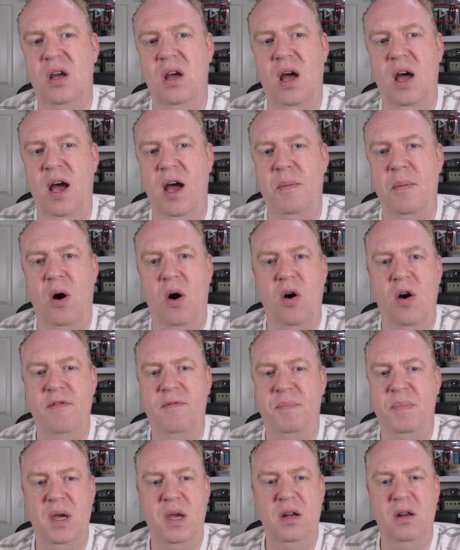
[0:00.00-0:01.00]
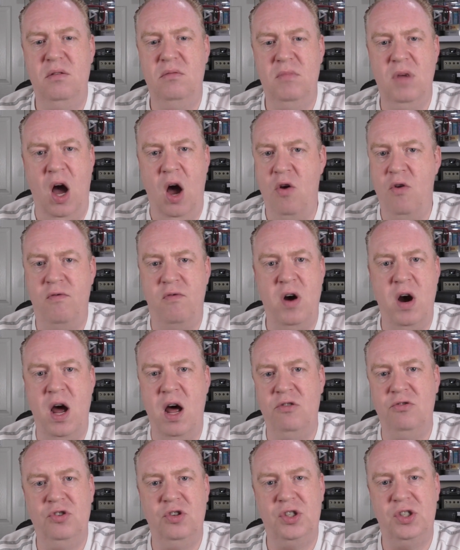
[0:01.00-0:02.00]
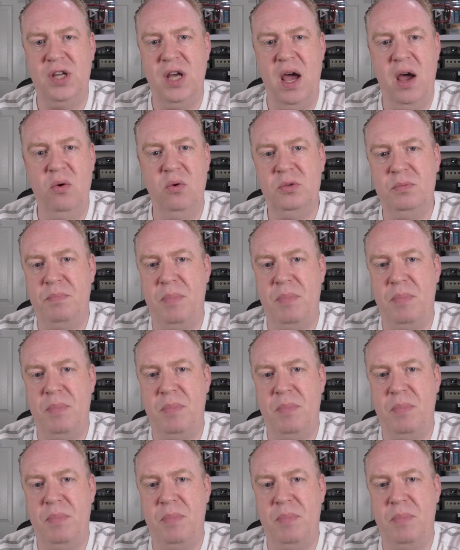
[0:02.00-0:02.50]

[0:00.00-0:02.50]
I've been over 100 sales